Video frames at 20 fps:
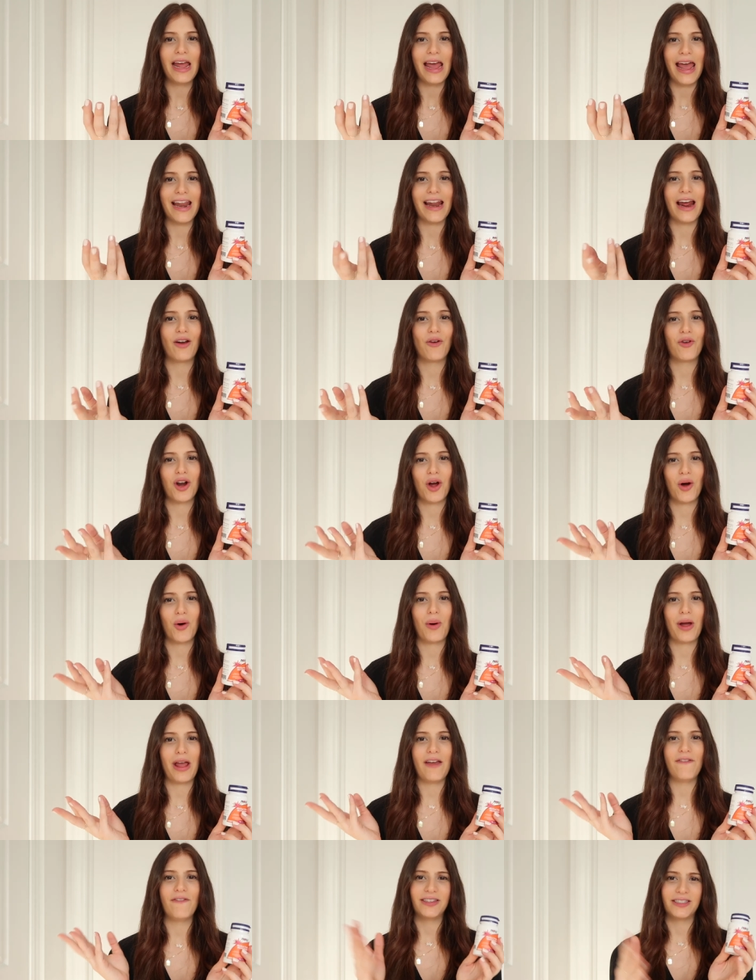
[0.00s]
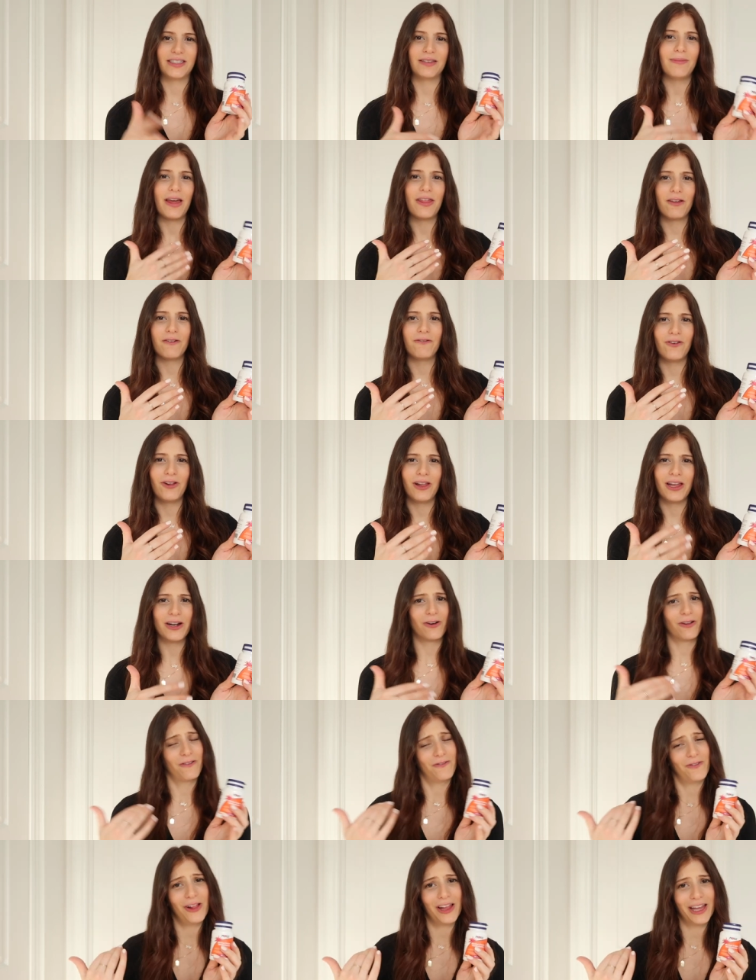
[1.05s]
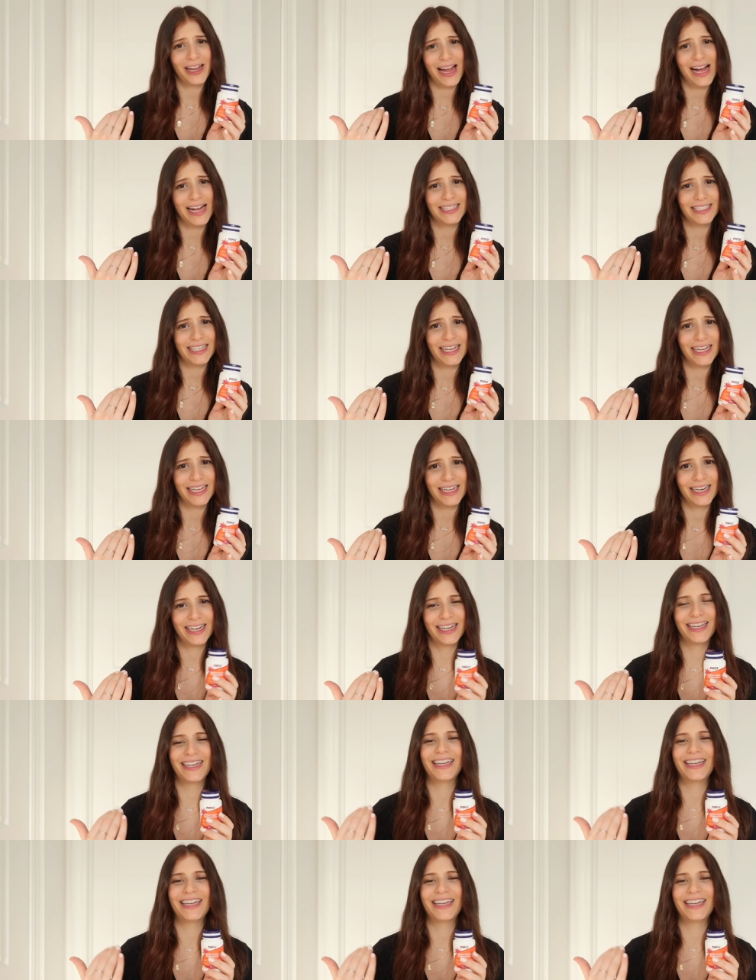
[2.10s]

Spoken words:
and I don't know if it's the methylfolate or the folic acid